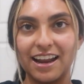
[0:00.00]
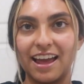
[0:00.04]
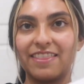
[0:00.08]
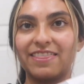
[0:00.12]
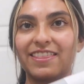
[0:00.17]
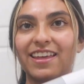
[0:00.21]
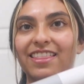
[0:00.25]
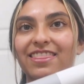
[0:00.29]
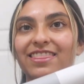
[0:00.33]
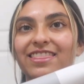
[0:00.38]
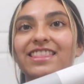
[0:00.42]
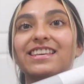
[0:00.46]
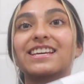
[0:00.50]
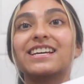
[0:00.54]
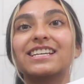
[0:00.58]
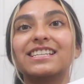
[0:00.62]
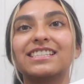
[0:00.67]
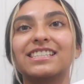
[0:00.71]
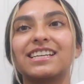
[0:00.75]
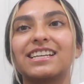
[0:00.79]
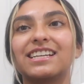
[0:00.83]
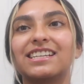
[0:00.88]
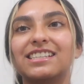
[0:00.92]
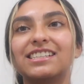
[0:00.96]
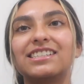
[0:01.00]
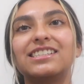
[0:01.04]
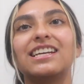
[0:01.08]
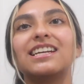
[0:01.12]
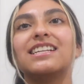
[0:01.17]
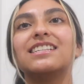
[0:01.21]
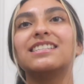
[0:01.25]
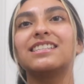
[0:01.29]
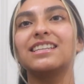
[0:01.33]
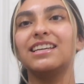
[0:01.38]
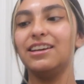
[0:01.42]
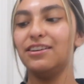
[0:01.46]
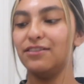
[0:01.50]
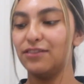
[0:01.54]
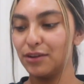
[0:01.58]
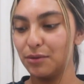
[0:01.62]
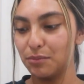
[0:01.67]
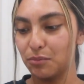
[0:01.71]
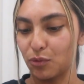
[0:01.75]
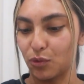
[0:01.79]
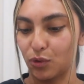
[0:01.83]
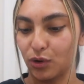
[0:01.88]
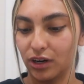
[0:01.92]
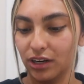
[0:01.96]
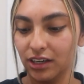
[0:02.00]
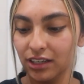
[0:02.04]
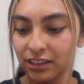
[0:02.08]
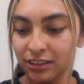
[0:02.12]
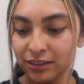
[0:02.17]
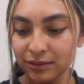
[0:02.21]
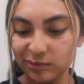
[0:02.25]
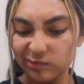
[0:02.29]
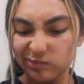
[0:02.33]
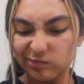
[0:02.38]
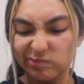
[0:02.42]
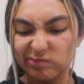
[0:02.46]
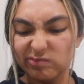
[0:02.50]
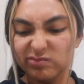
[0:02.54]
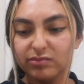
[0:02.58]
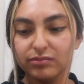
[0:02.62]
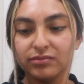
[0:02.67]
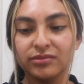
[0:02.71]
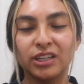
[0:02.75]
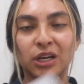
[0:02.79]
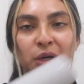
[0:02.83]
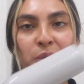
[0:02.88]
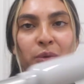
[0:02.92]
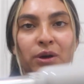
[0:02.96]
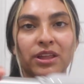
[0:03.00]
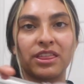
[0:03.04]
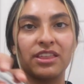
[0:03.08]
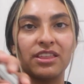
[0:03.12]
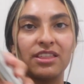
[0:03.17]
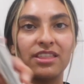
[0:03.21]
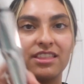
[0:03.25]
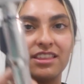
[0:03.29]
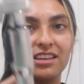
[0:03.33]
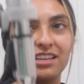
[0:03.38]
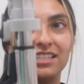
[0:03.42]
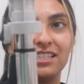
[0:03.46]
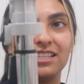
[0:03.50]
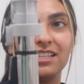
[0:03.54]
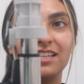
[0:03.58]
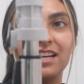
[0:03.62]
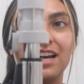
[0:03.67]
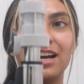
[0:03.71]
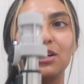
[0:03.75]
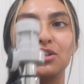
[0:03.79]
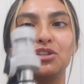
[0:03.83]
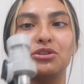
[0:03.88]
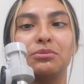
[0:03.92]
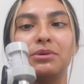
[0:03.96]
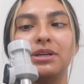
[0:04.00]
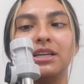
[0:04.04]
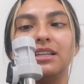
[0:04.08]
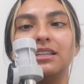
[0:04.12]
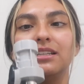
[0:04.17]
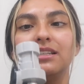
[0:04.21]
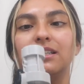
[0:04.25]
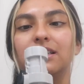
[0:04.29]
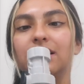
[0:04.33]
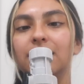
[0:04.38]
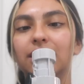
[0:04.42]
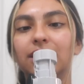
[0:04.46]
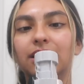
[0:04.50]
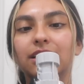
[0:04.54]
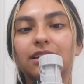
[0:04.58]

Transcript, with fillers: And then this extends even more with this attachment.